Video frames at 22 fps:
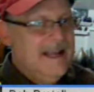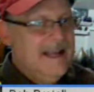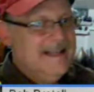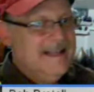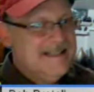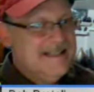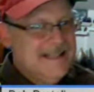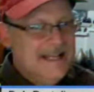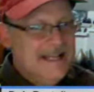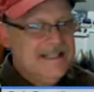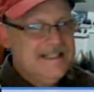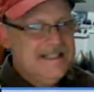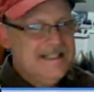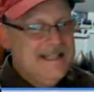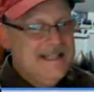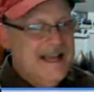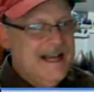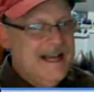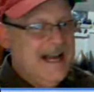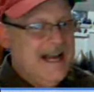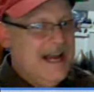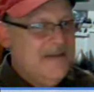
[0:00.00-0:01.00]
And since
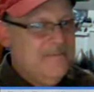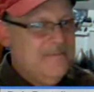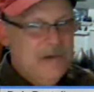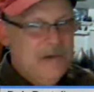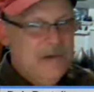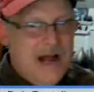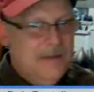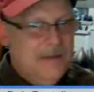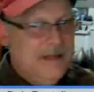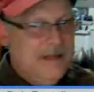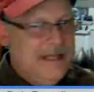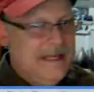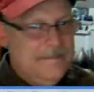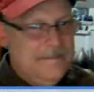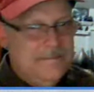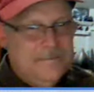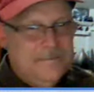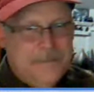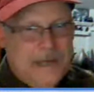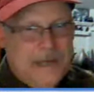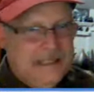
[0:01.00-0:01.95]
then, I probably